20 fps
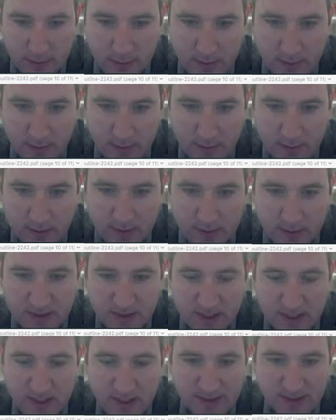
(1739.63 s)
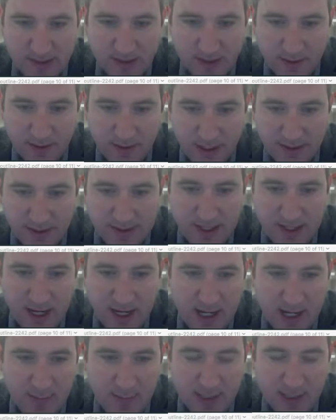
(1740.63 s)
So z is still on the
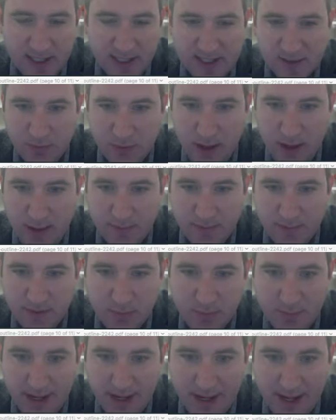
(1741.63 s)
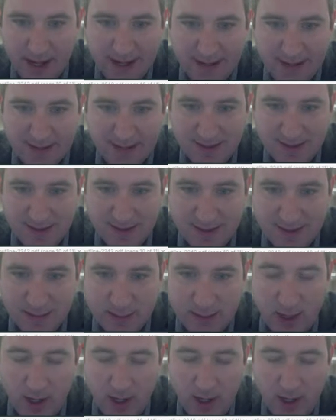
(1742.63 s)
inside, but I swapped my x's and
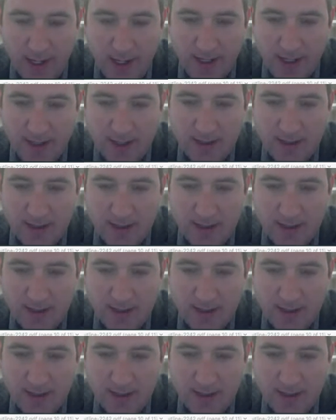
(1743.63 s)
my y's.